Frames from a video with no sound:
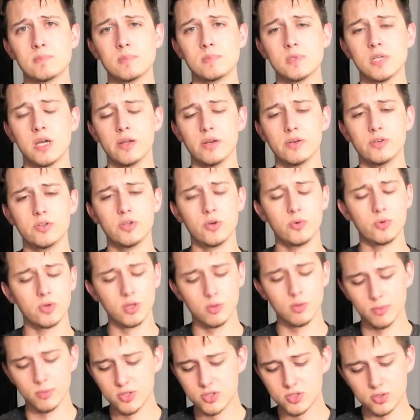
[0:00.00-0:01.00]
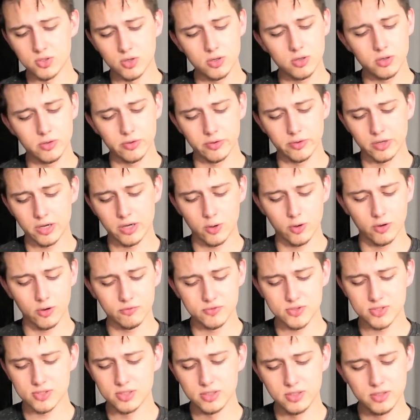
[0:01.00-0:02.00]
And don't get me started on how I've
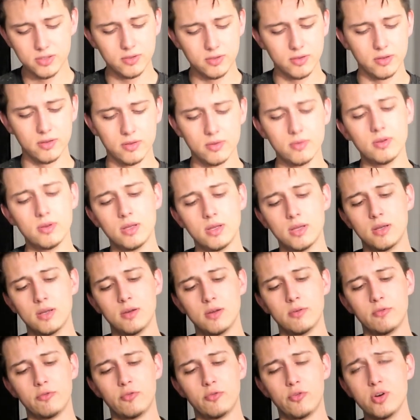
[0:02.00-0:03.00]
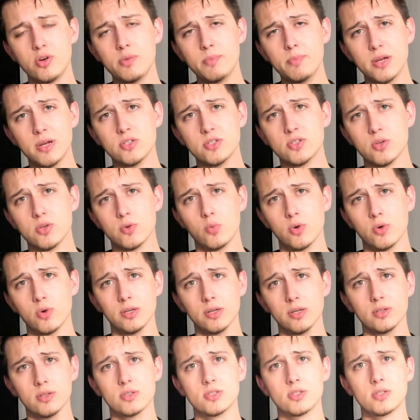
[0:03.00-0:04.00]
seen Freemason
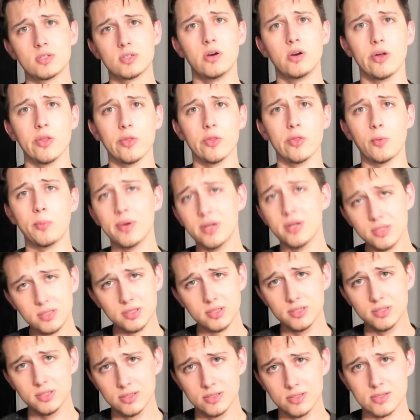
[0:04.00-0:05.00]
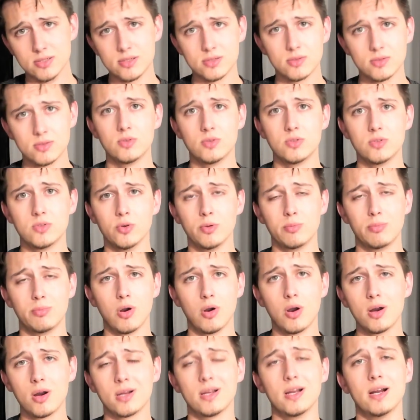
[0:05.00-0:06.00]
rings on their pinkies during
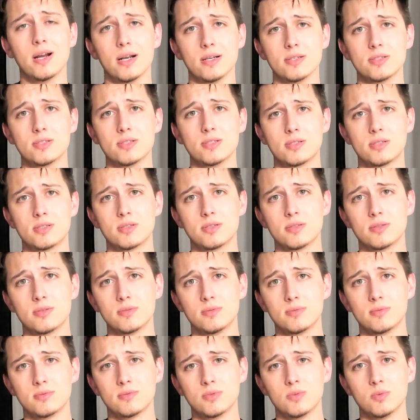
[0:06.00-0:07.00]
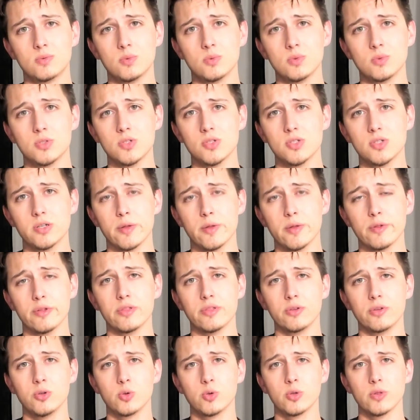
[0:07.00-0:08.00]
broadcasts, which is another thing
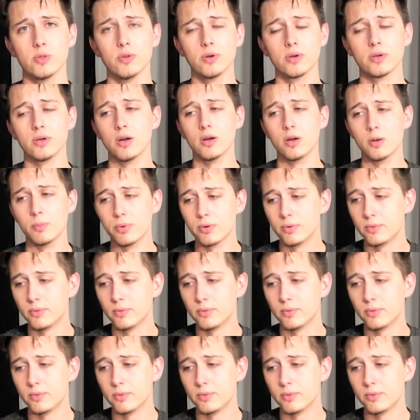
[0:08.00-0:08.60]
you can look up.